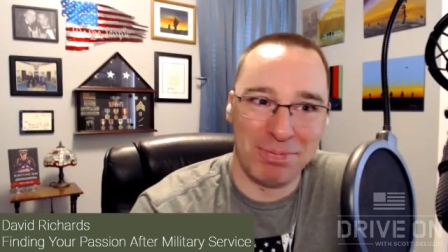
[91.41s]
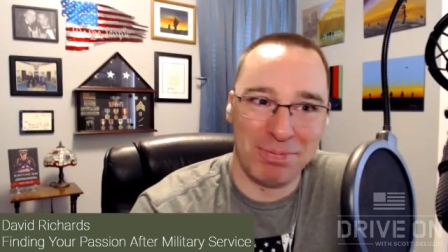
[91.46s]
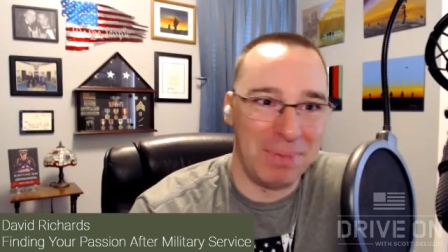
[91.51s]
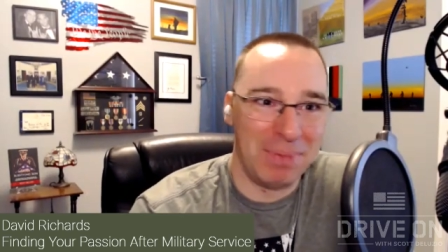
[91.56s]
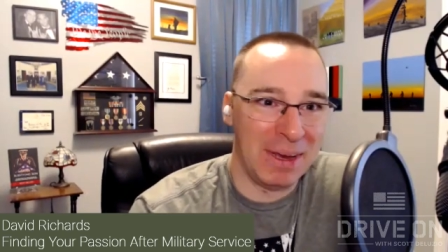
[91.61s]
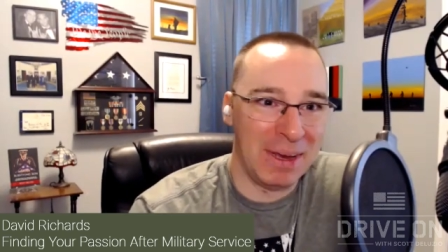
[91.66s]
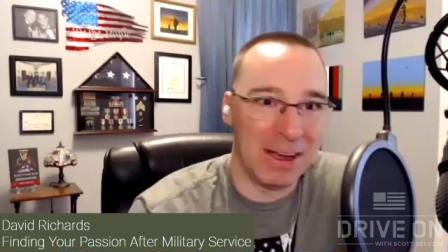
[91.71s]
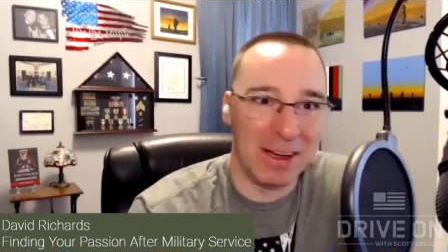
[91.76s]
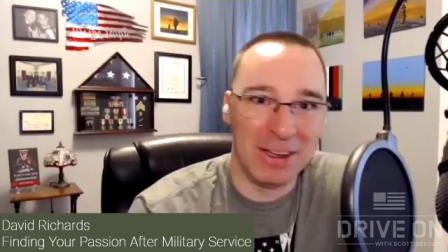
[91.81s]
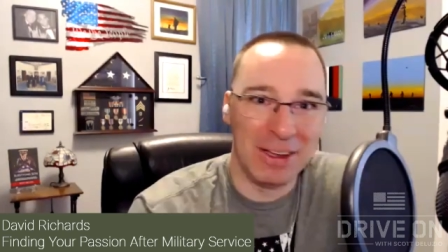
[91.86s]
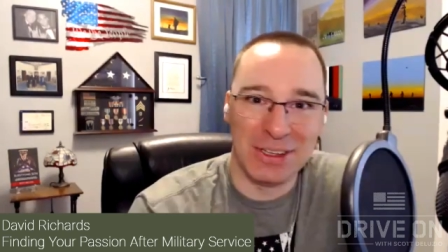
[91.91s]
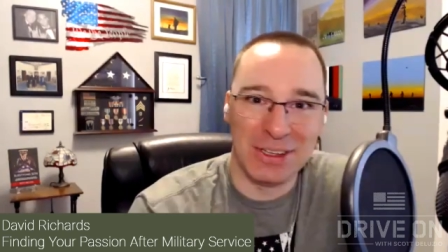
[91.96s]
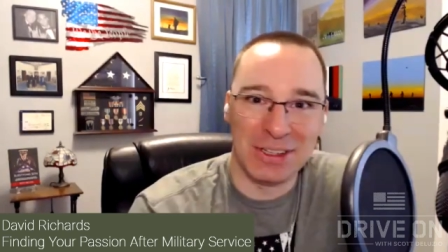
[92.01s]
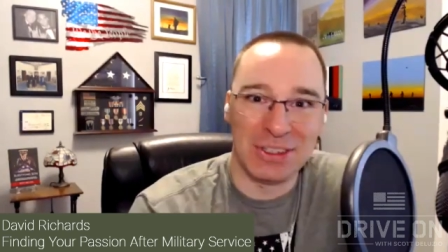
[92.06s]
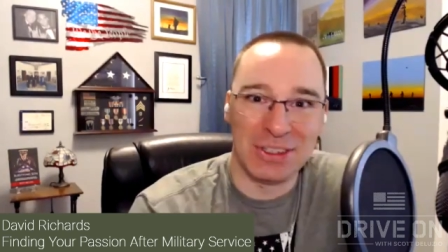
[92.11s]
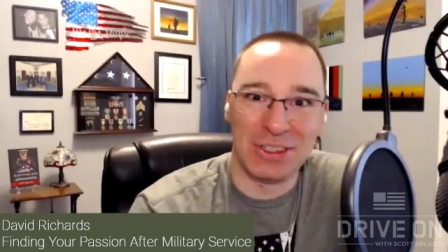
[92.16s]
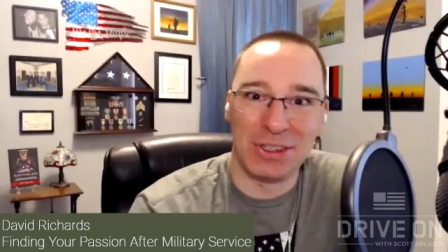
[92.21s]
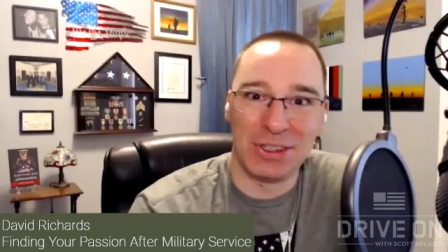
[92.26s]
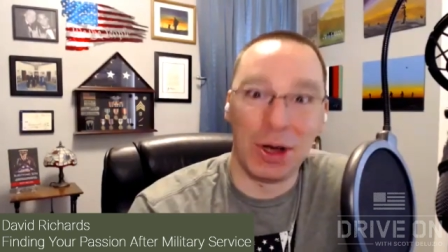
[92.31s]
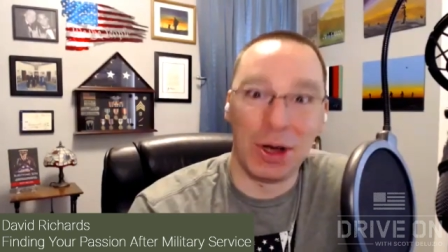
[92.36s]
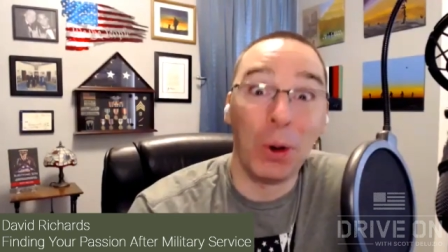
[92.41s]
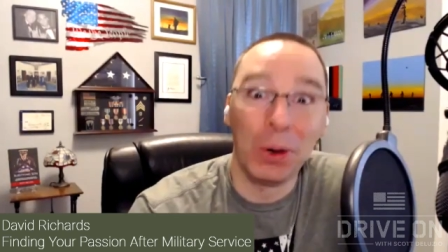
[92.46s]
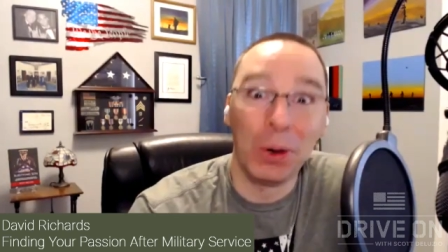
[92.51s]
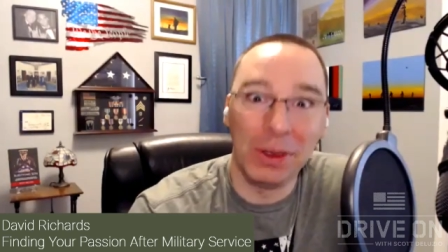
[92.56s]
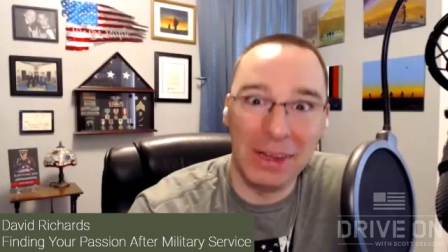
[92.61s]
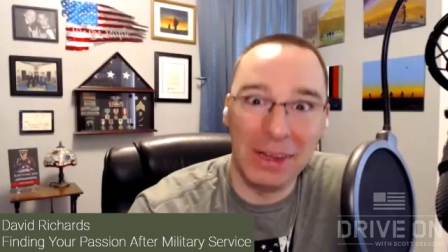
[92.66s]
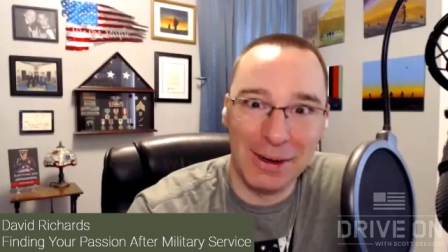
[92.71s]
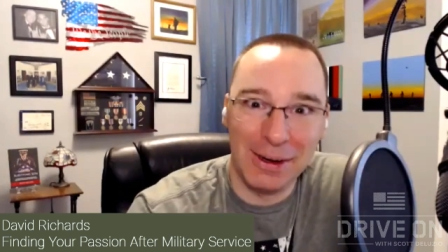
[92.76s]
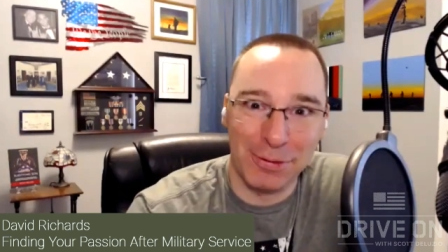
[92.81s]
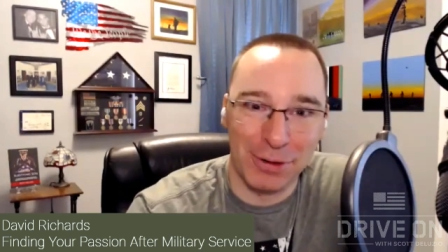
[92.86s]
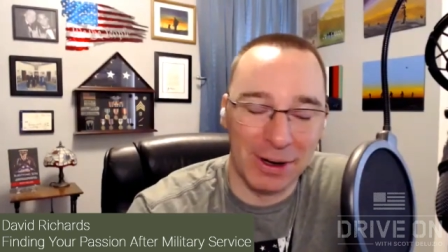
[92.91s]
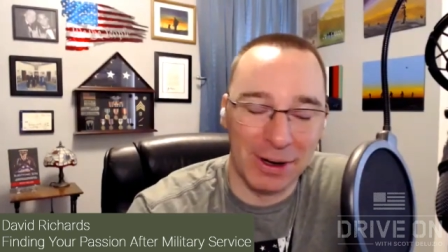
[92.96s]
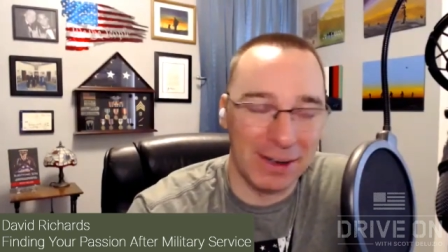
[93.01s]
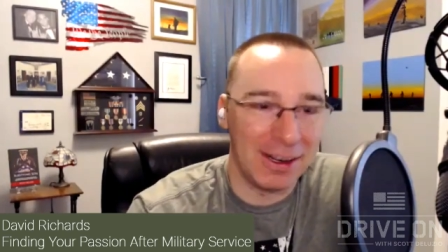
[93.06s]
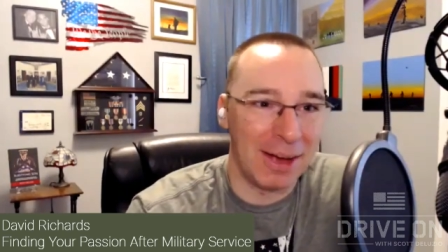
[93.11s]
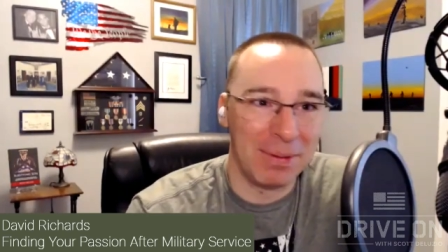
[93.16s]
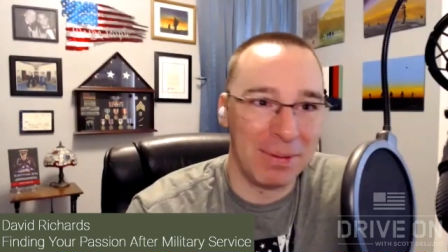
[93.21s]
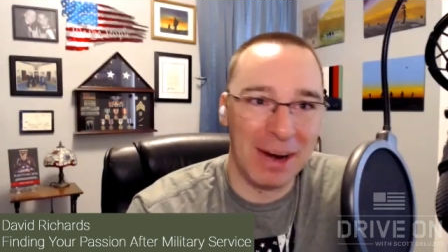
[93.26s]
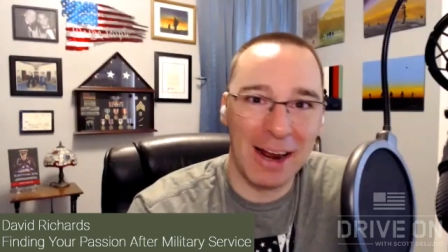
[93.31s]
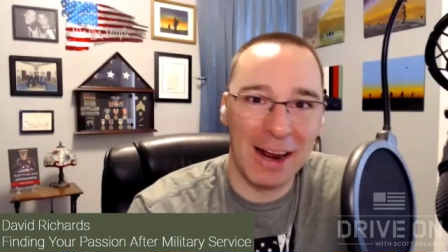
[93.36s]
because it's totally different
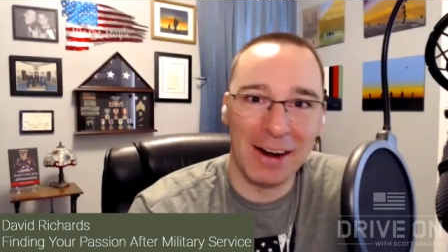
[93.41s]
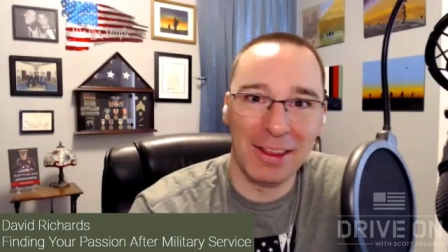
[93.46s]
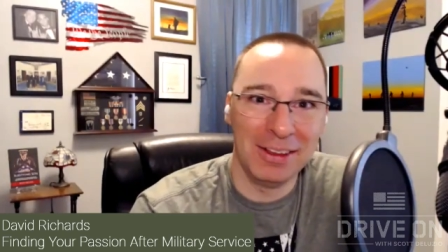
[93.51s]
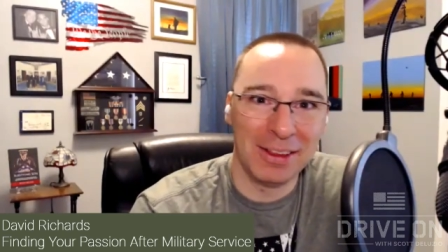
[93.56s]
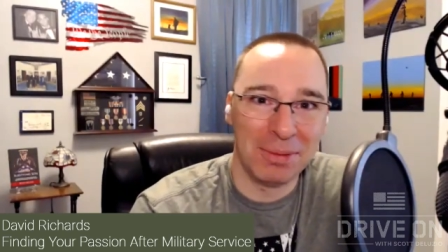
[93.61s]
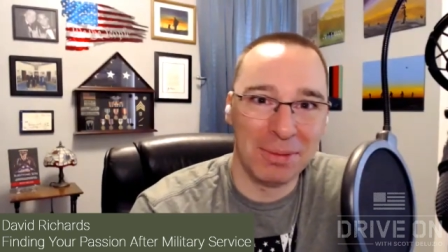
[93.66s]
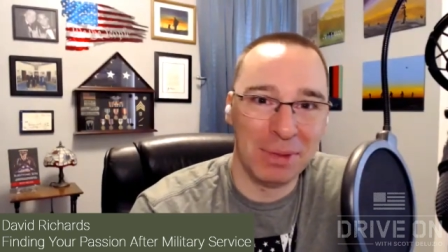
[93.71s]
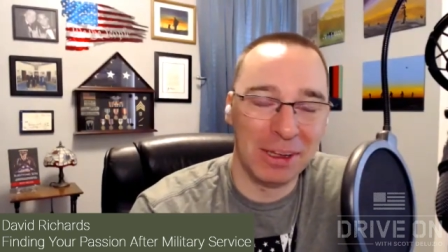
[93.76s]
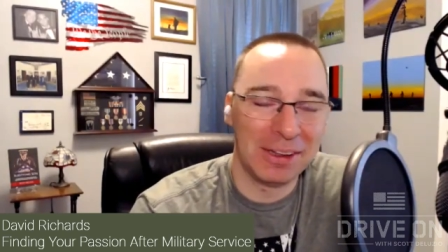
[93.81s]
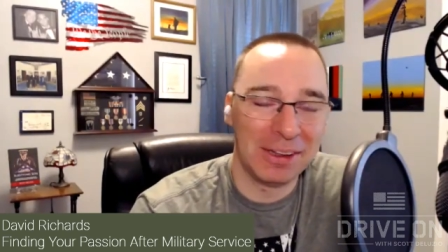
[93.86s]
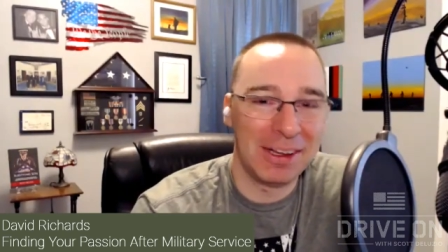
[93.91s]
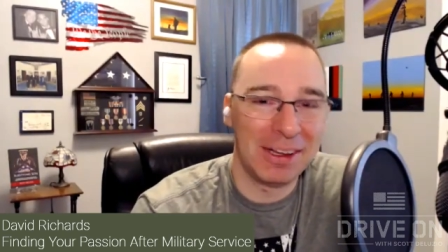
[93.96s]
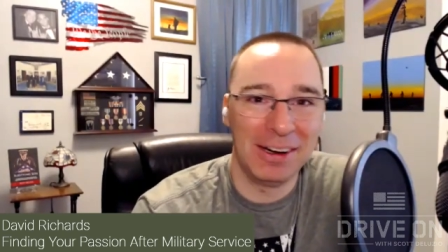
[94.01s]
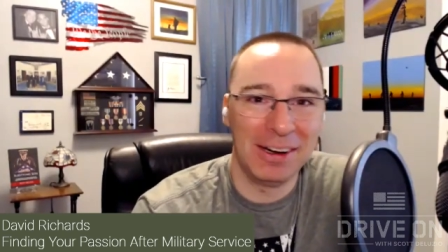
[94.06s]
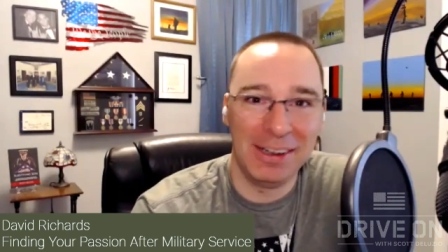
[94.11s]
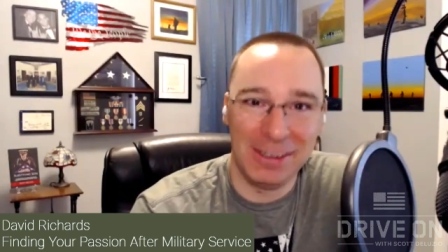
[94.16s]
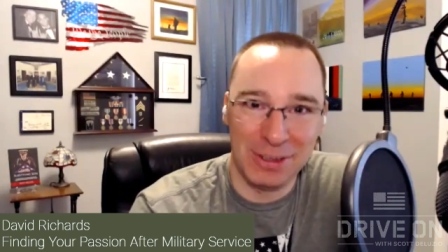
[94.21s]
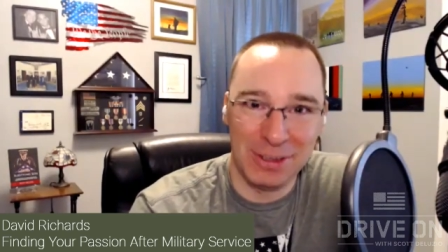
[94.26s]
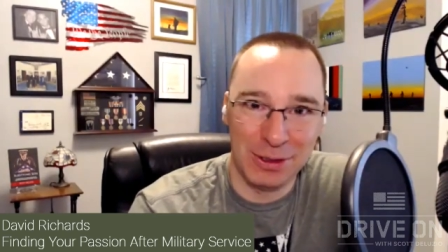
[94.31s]
coming out of the military oh, yeah.